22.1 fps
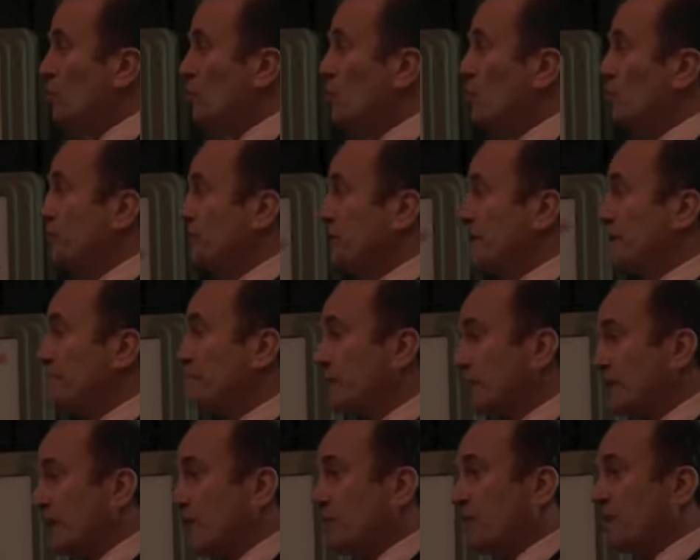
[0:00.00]
or the
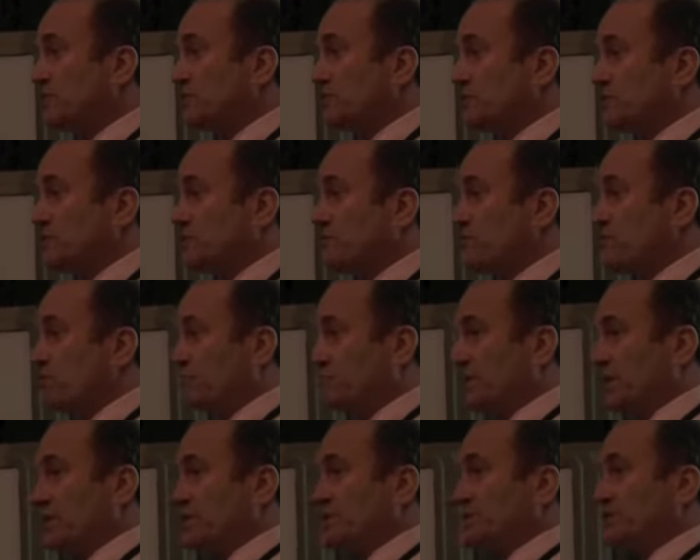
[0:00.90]
amino acid
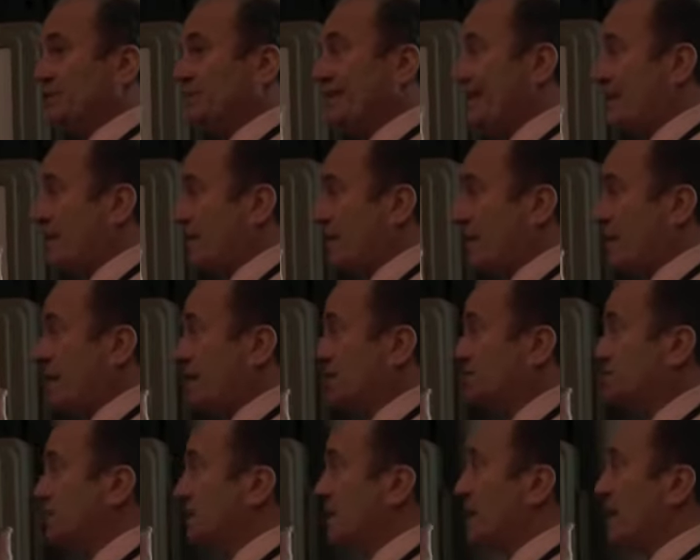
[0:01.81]
formulas
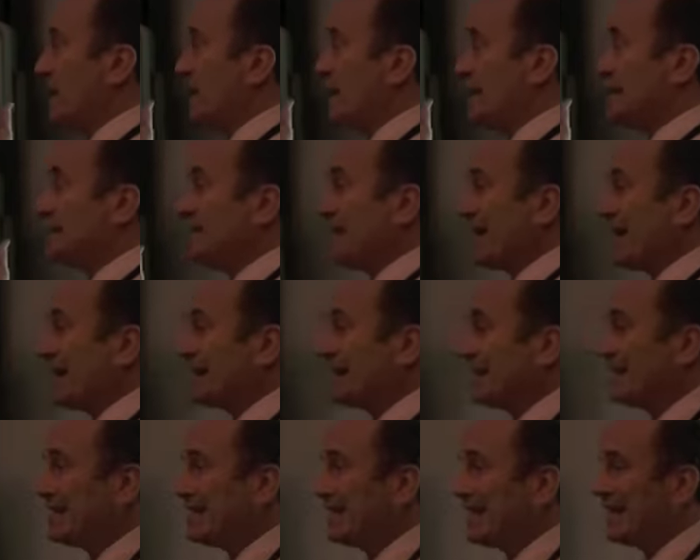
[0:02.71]
Neocate and
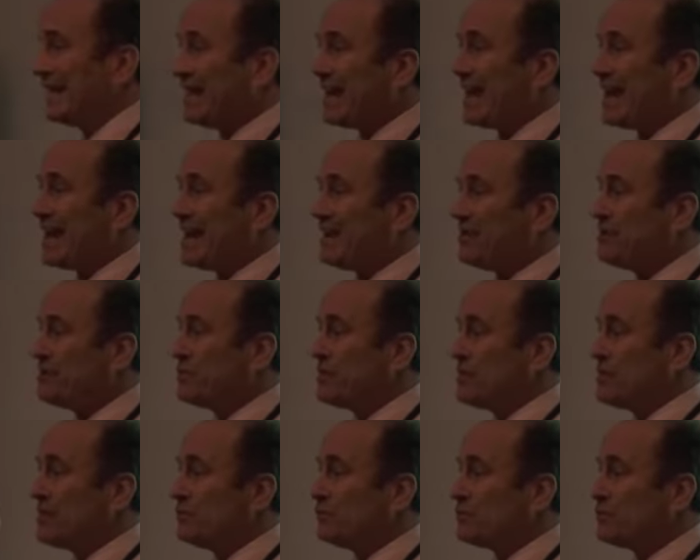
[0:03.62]
Colicky, and
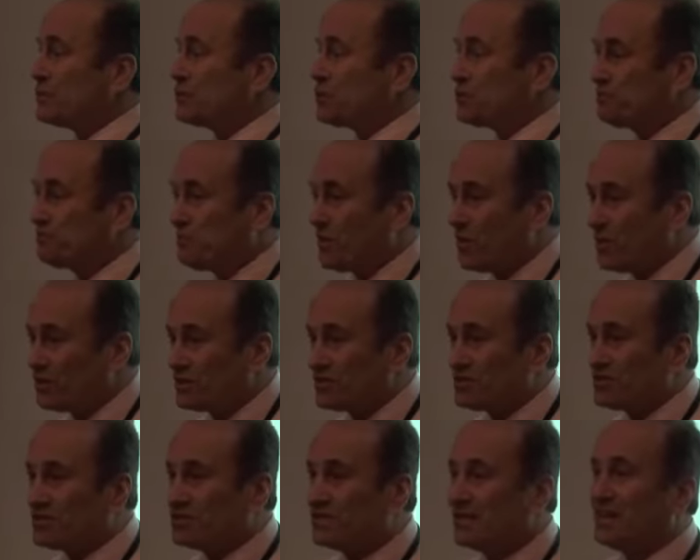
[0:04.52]
the
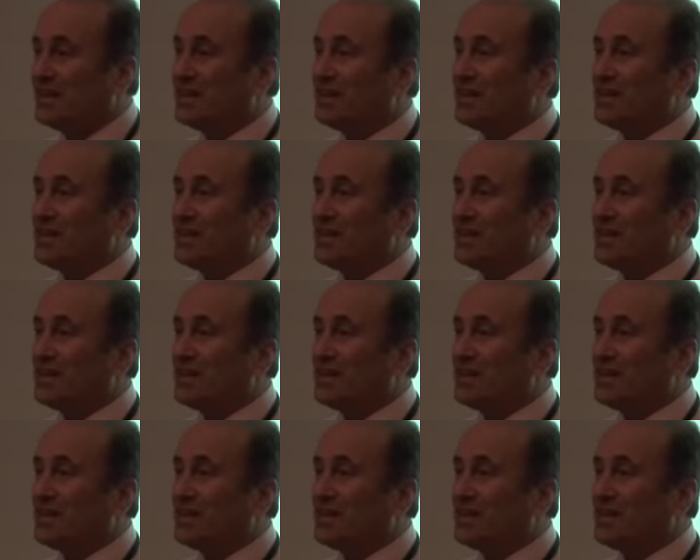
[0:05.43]
response